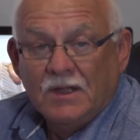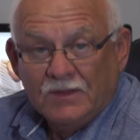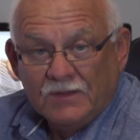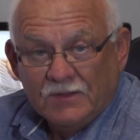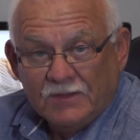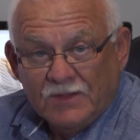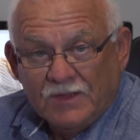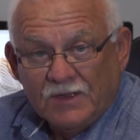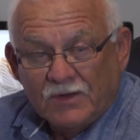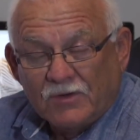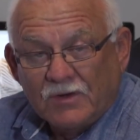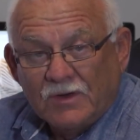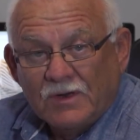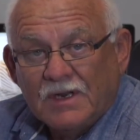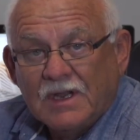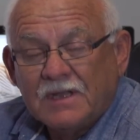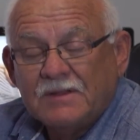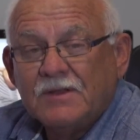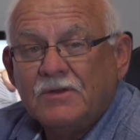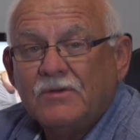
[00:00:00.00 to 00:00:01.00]
There are
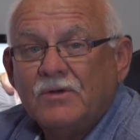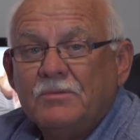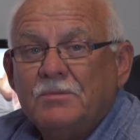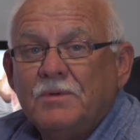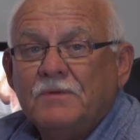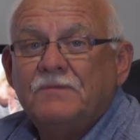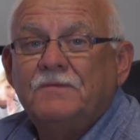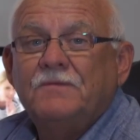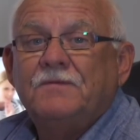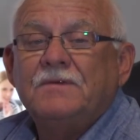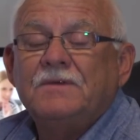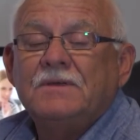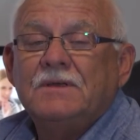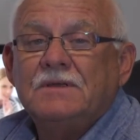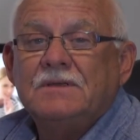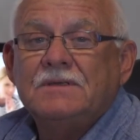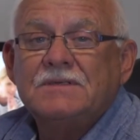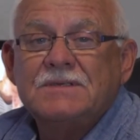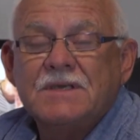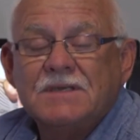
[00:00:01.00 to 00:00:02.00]
another group of
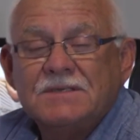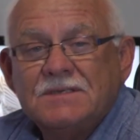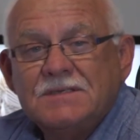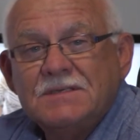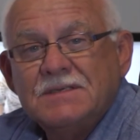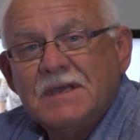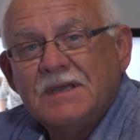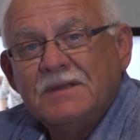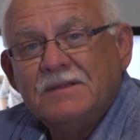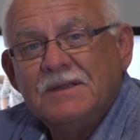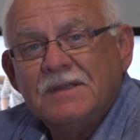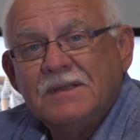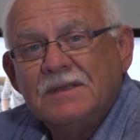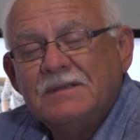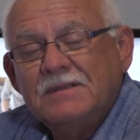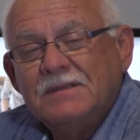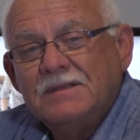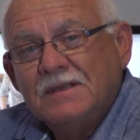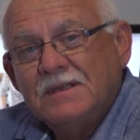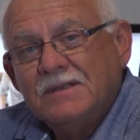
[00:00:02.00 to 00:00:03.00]
assessors out there
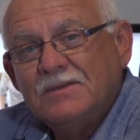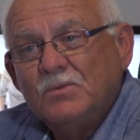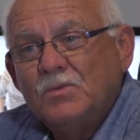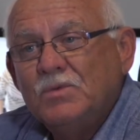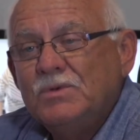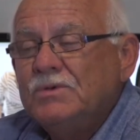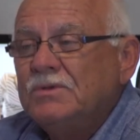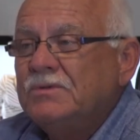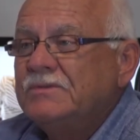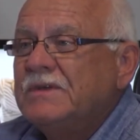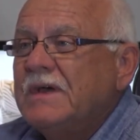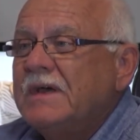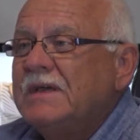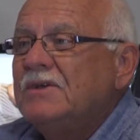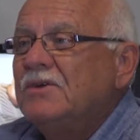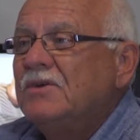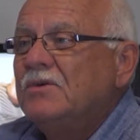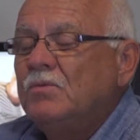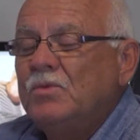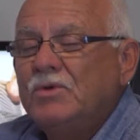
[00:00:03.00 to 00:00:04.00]
that will
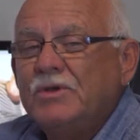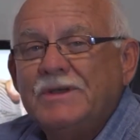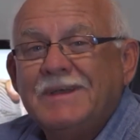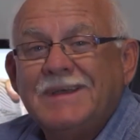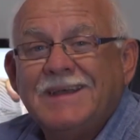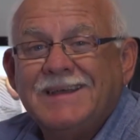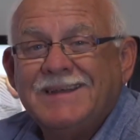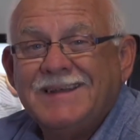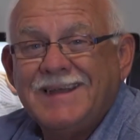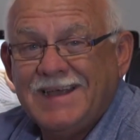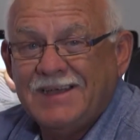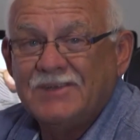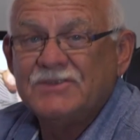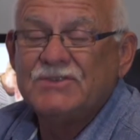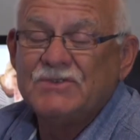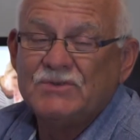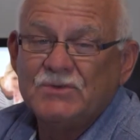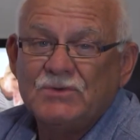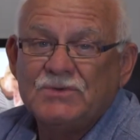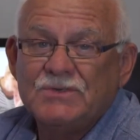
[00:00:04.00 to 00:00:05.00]
take on work and
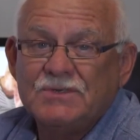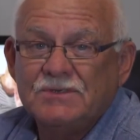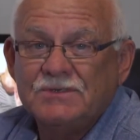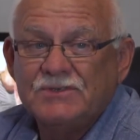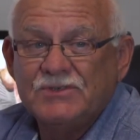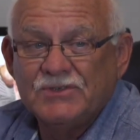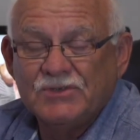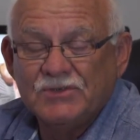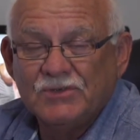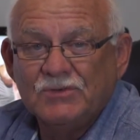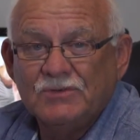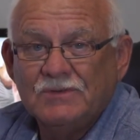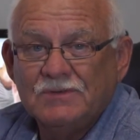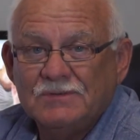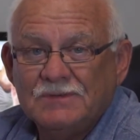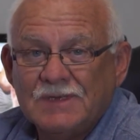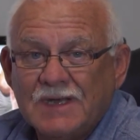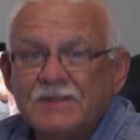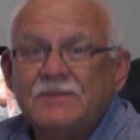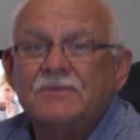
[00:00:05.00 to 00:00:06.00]
outsource it to
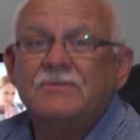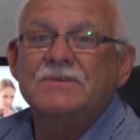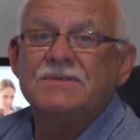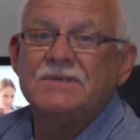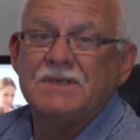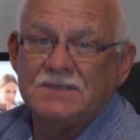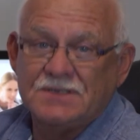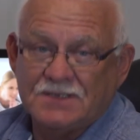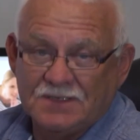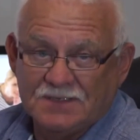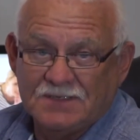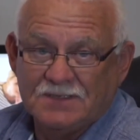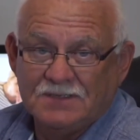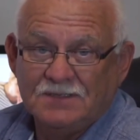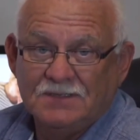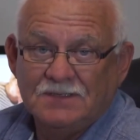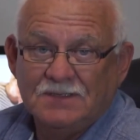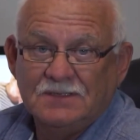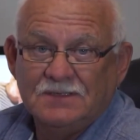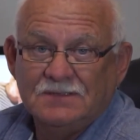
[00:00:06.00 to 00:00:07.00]
other assessors,
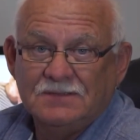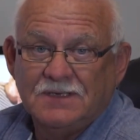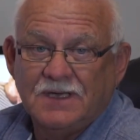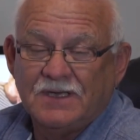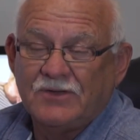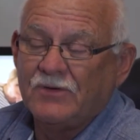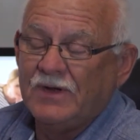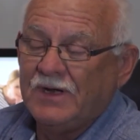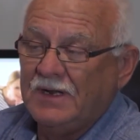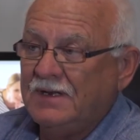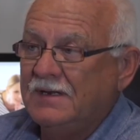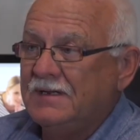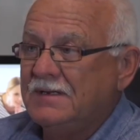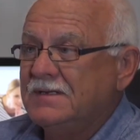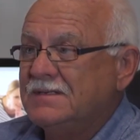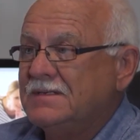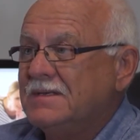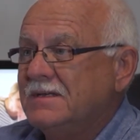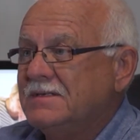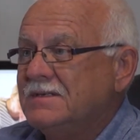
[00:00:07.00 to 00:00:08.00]
accredited
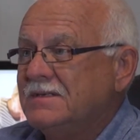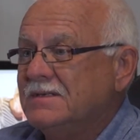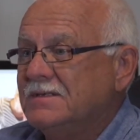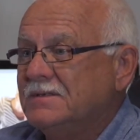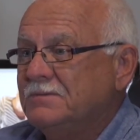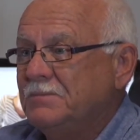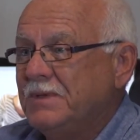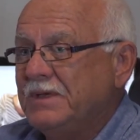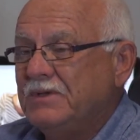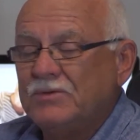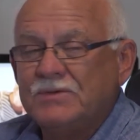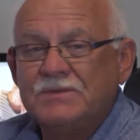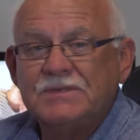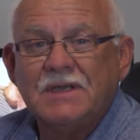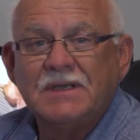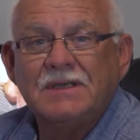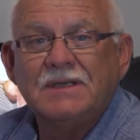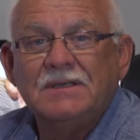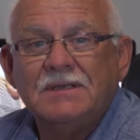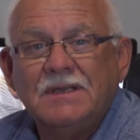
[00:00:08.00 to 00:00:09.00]
assessors, because
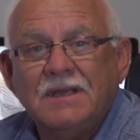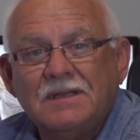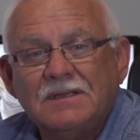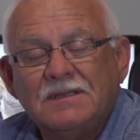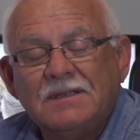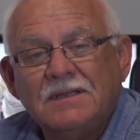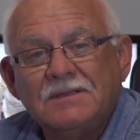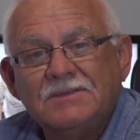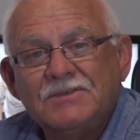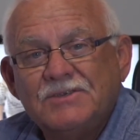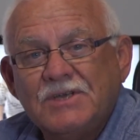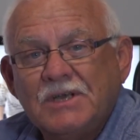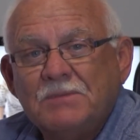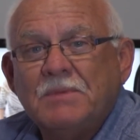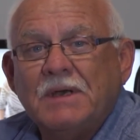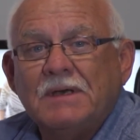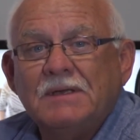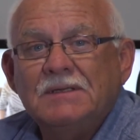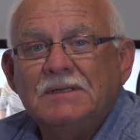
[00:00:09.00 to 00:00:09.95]
they can get it done cheaper.